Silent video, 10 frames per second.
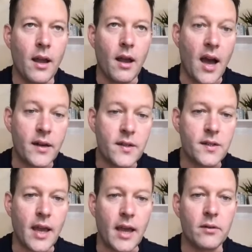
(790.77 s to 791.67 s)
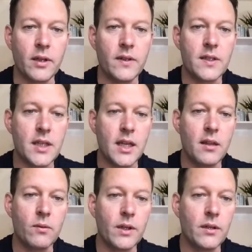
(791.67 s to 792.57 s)
honestly, I don't even see
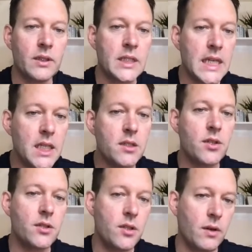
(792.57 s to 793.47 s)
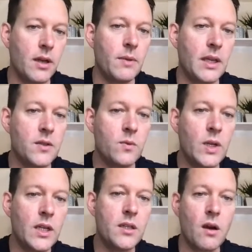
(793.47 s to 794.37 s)
the real need to do it because
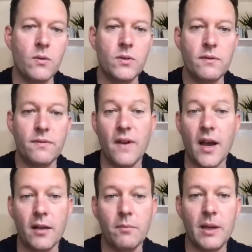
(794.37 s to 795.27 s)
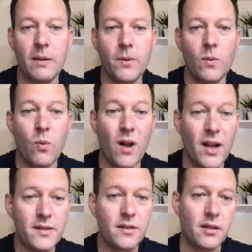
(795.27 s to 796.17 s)
we don't find people
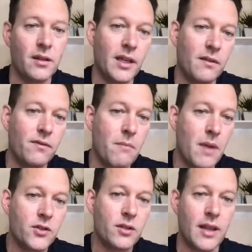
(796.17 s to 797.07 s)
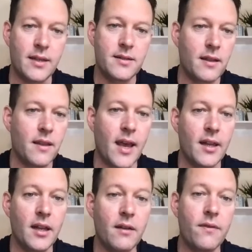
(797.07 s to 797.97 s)
want to leave much less than
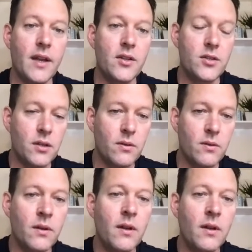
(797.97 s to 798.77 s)
that. And if they do,